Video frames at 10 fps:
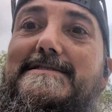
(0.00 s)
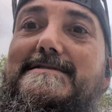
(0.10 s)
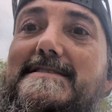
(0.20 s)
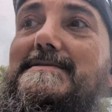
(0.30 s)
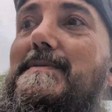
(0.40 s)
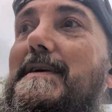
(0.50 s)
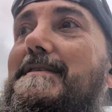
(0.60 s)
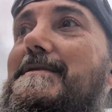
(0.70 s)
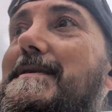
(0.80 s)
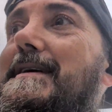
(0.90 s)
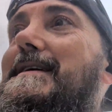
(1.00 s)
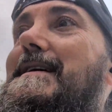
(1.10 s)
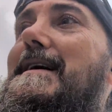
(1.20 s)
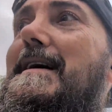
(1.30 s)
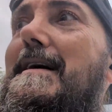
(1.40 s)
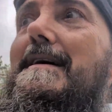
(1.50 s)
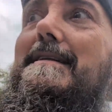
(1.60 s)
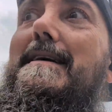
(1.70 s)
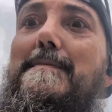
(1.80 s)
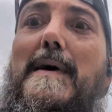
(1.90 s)
just doesn't want to do it.
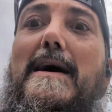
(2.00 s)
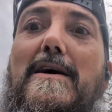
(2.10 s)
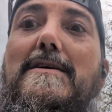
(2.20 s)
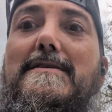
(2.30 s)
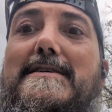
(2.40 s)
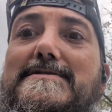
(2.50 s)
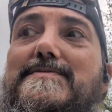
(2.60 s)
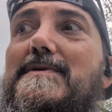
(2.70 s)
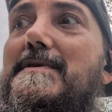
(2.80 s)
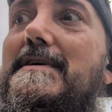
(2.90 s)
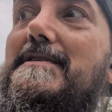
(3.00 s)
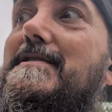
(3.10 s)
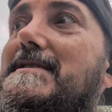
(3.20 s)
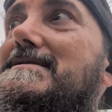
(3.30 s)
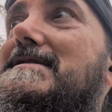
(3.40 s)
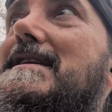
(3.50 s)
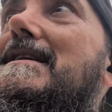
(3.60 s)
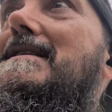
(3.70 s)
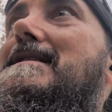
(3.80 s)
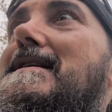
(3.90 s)
Like my ollies will increase.
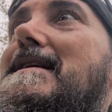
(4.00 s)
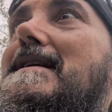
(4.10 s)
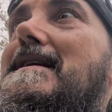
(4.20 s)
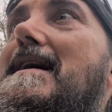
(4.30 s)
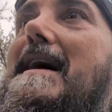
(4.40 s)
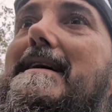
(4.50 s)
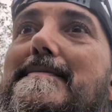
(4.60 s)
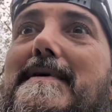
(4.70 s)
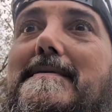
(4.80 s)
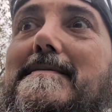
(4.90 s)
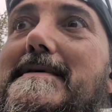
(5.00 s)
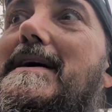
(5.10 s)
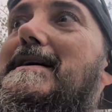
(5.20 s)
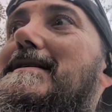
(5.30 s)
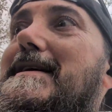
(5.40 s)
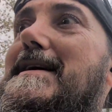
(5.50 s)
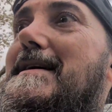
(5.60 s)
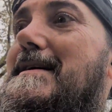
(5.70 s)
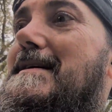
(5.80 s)
I could probably ollie